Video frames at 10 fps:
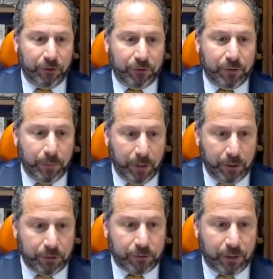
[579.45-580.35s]

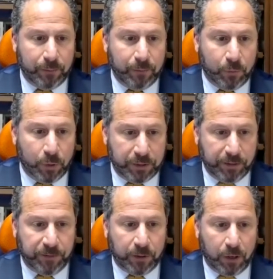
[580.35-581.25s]
diminished and more
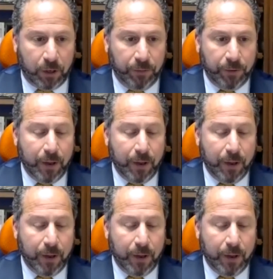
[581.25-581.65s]
difficult.